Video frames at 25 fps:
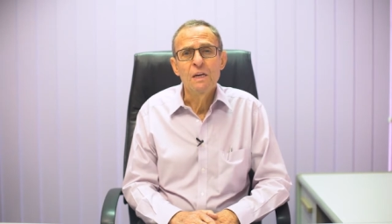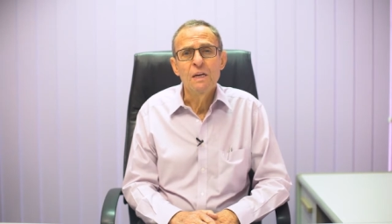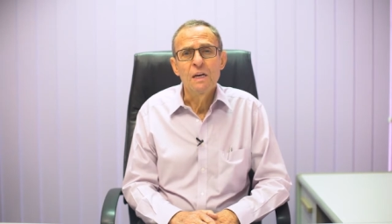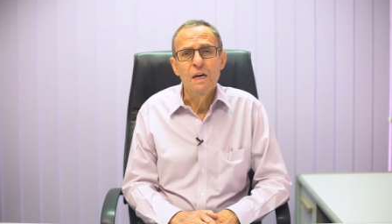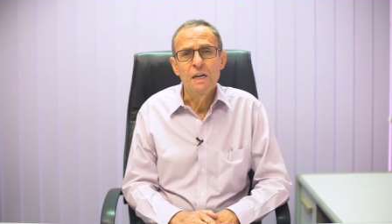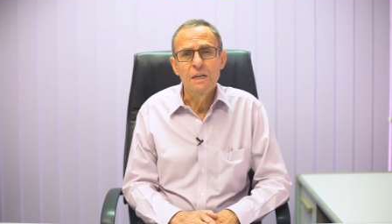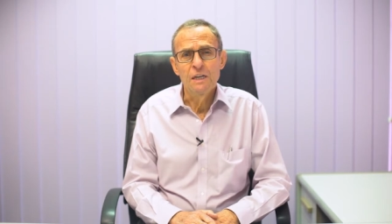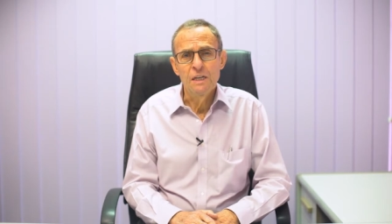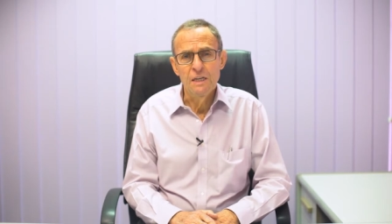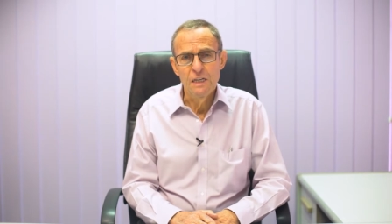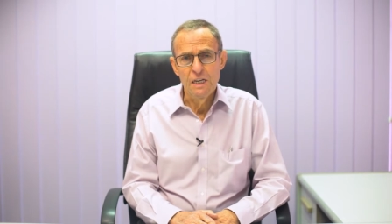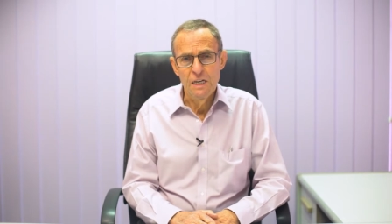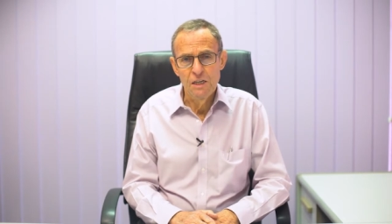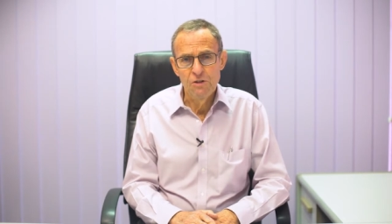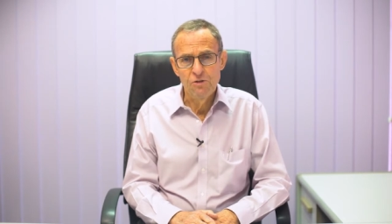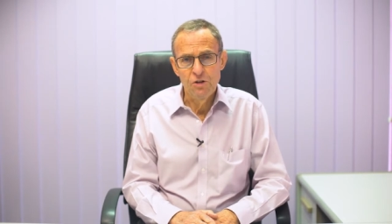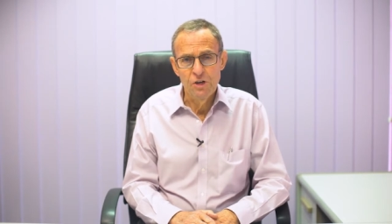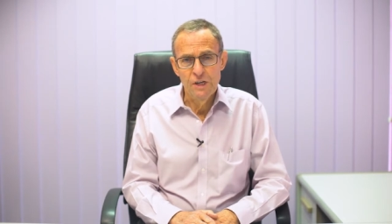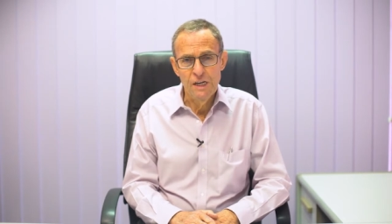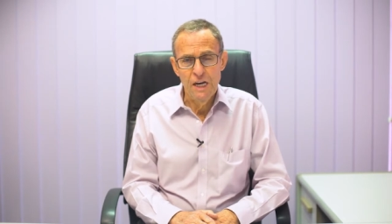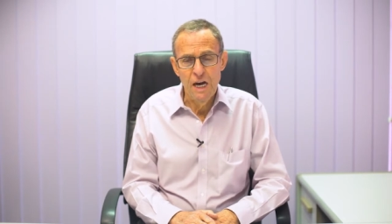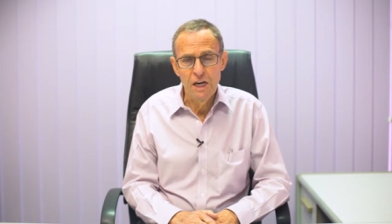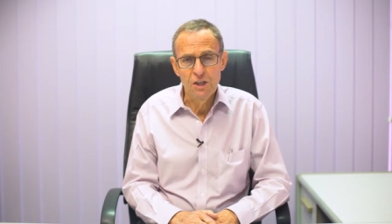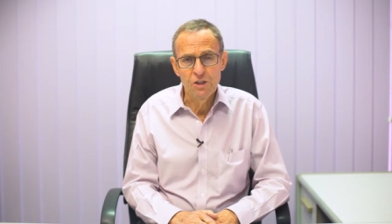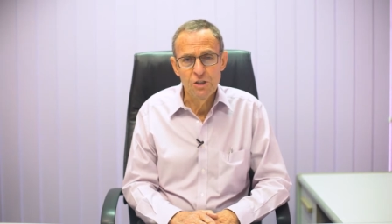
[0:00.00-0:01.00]
and an
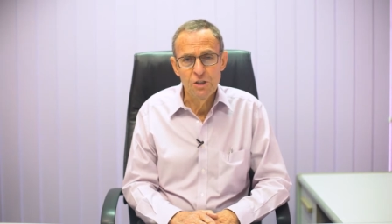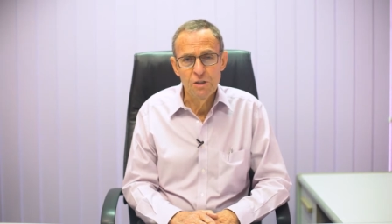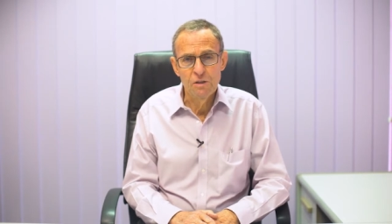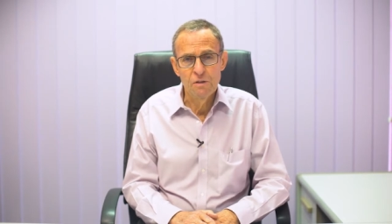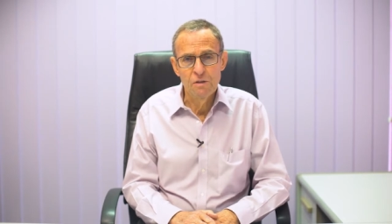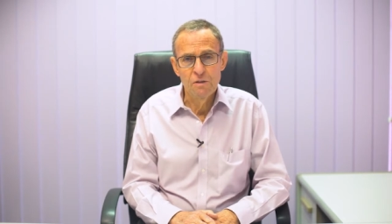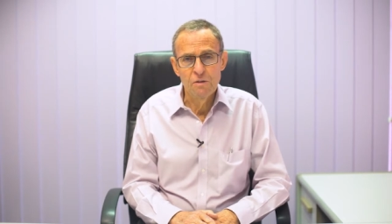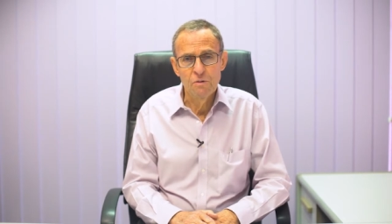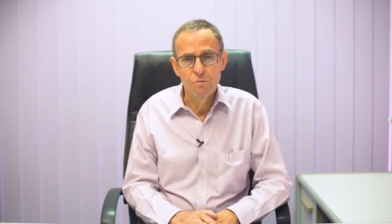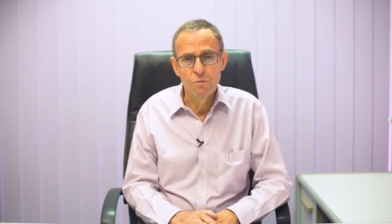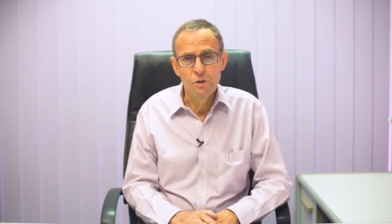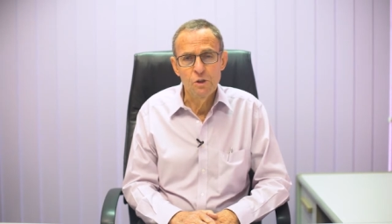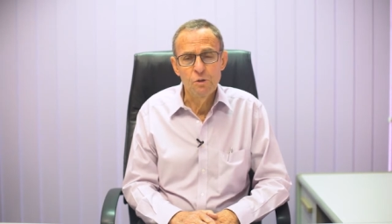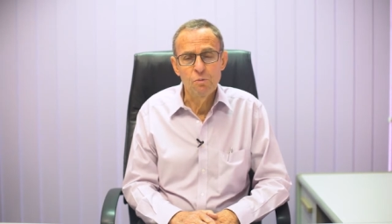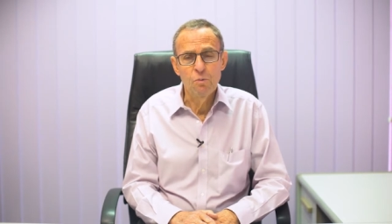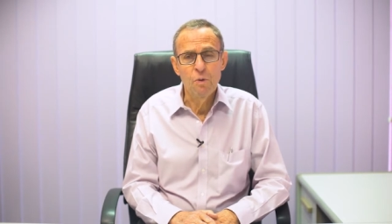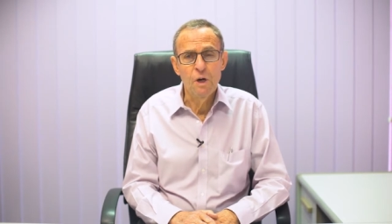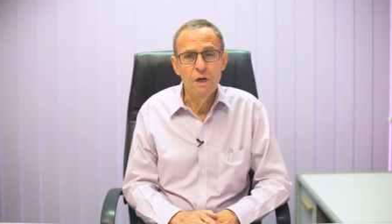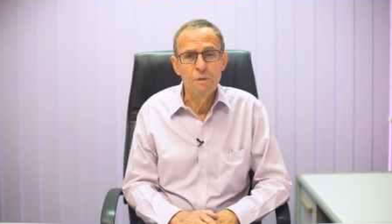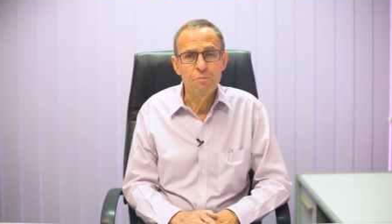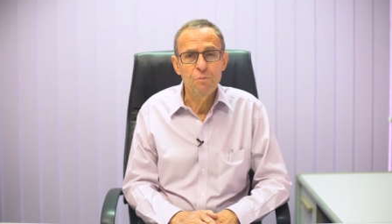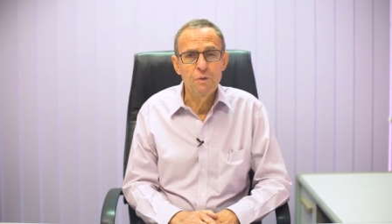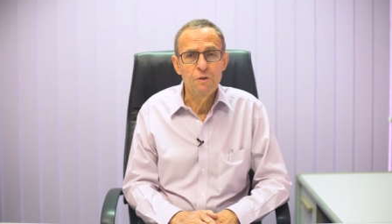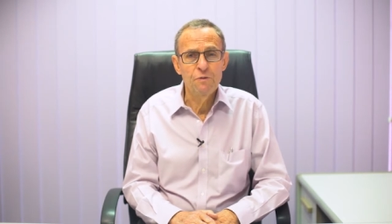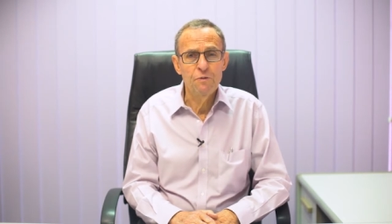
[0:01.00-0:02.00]
introduction which
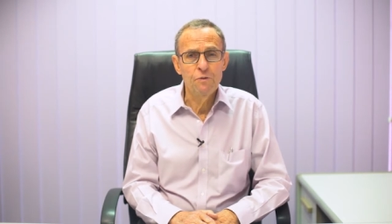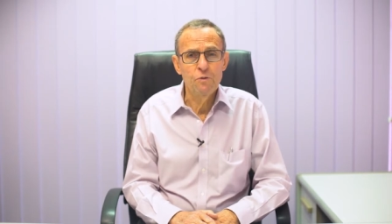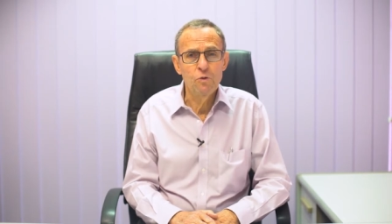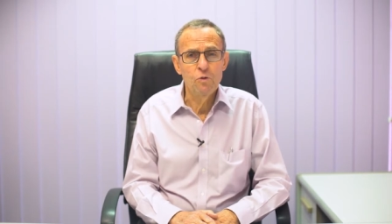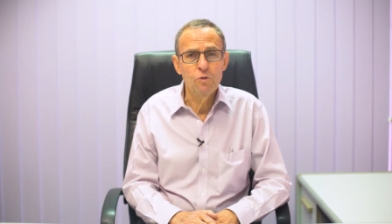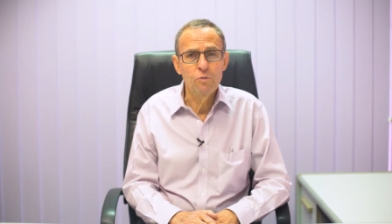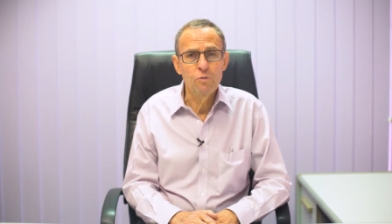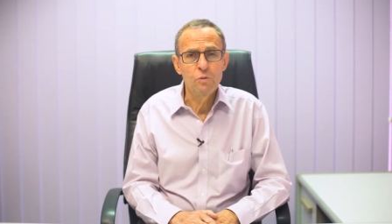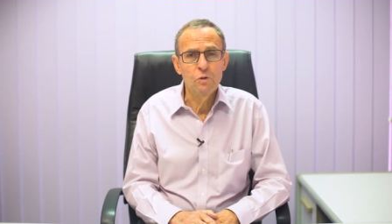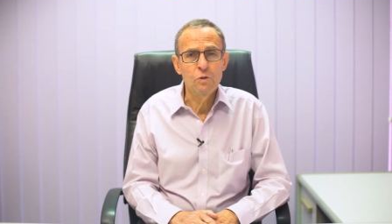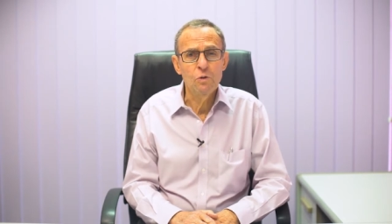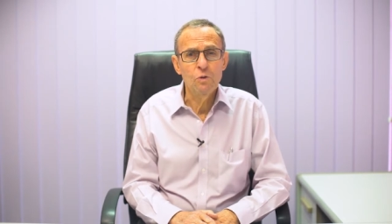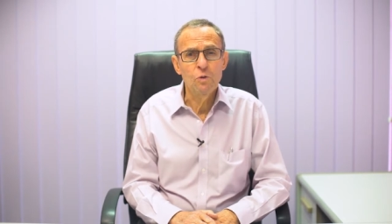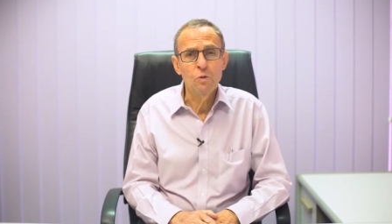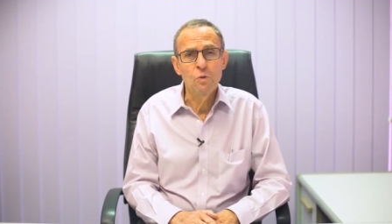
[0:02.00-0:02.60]
might be formal